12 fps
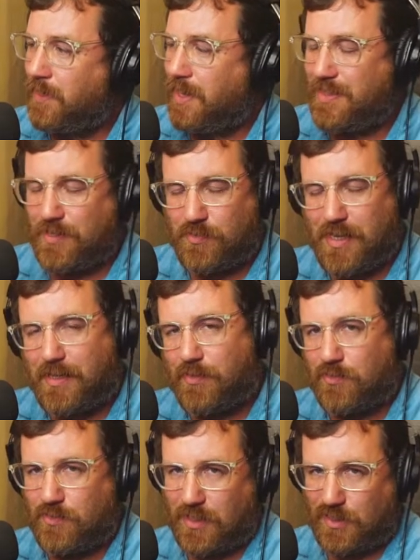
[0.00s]
And then you take
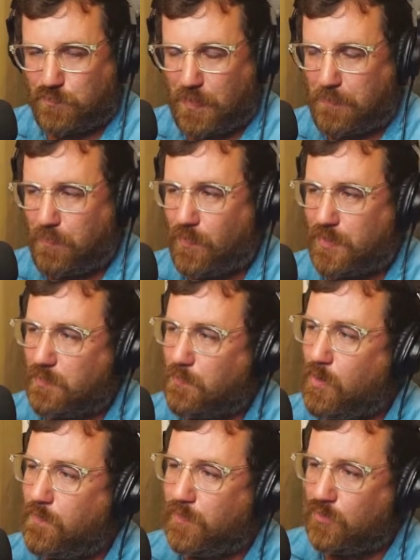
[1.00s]
your six people and you
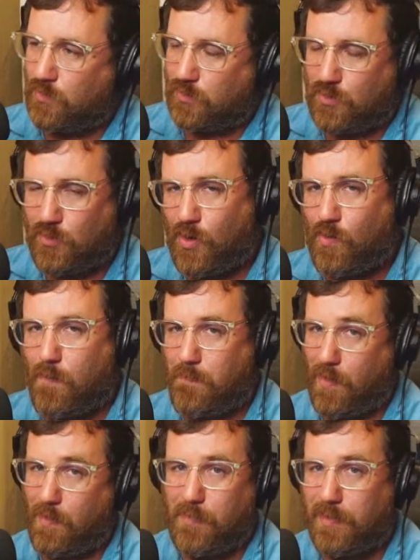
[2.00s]
move into a studio
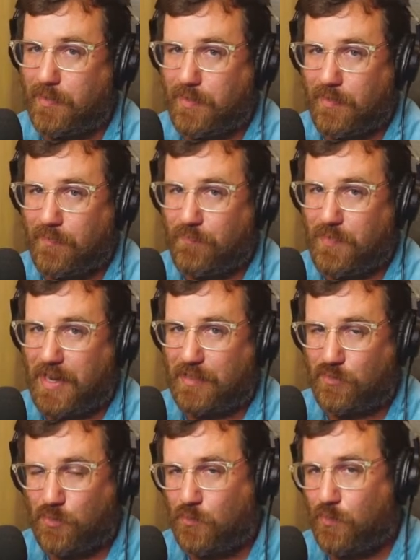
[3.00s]
apartment that
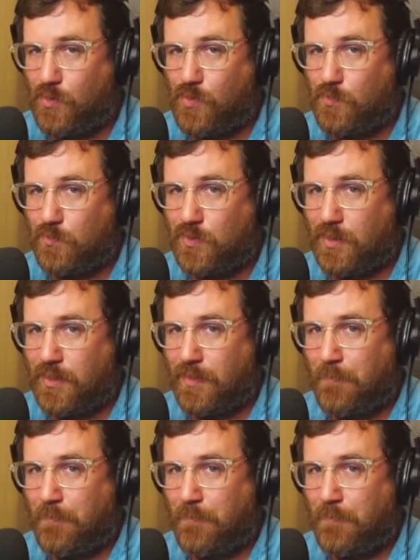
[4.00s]
has two rooms.